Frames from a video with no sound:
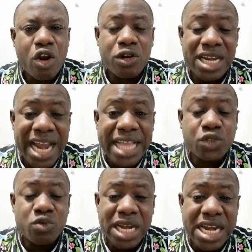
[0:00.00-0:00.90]

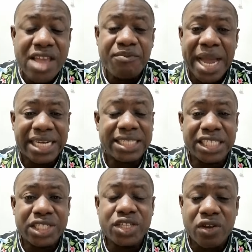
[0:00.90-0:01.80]
Unless we live by the
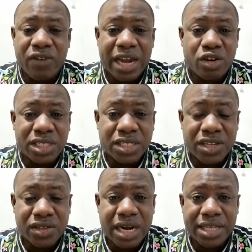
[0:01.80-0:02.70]
teachings of our Lord
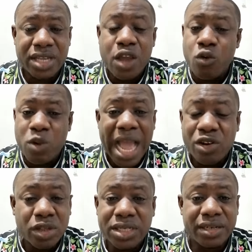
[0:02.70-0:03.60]
Jesus Christ, we are
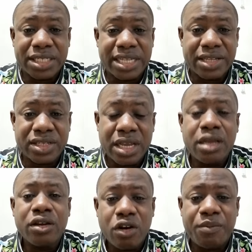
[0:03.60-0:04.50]
not Christians.
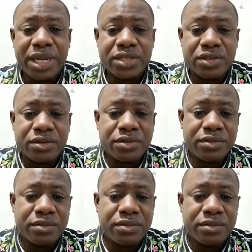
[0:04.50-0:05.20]
God bless you.